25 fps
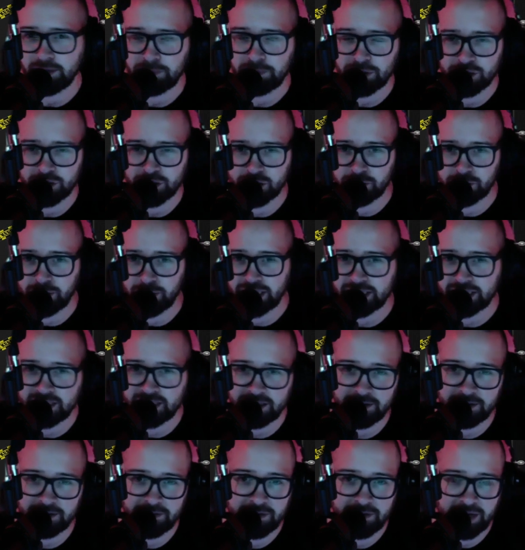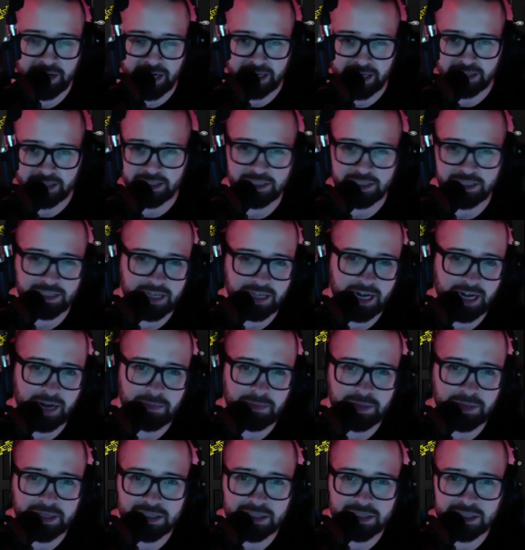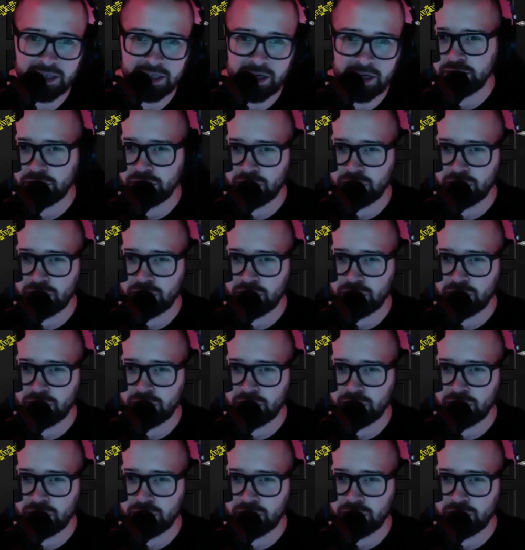perspective on these topics,